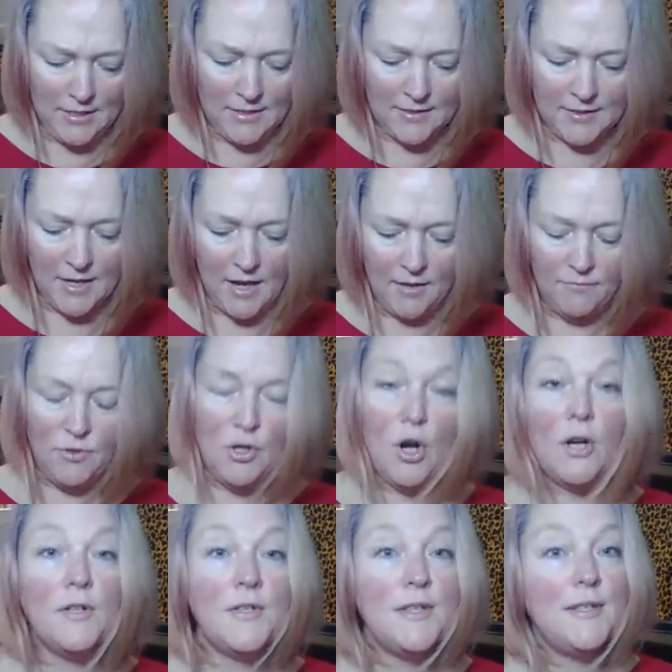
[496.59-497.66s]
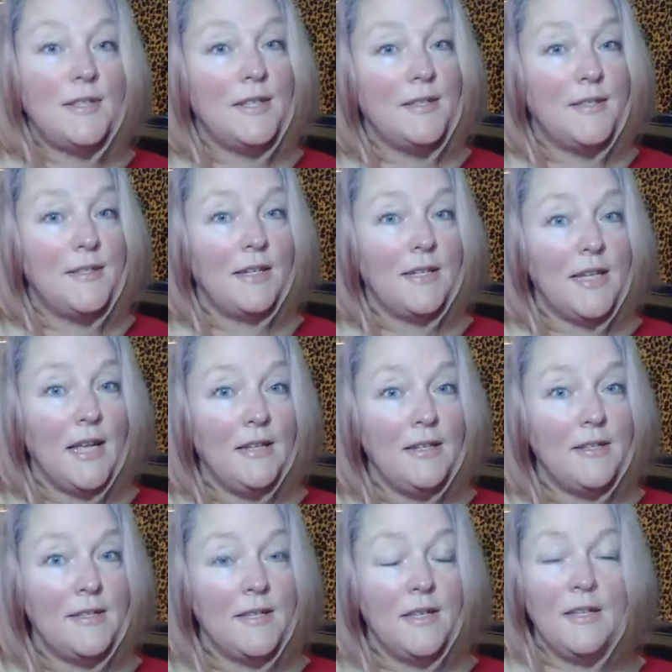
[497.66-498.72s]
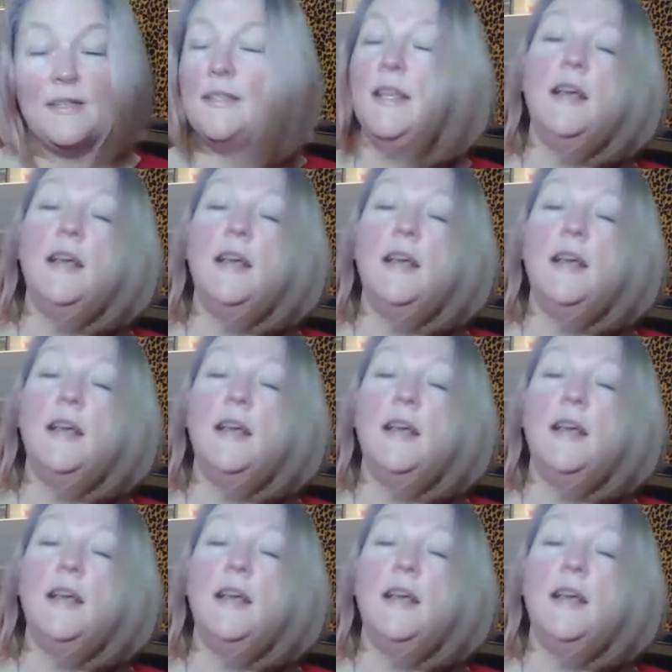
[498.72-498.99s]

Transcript: Does it have narcissistic tendencies?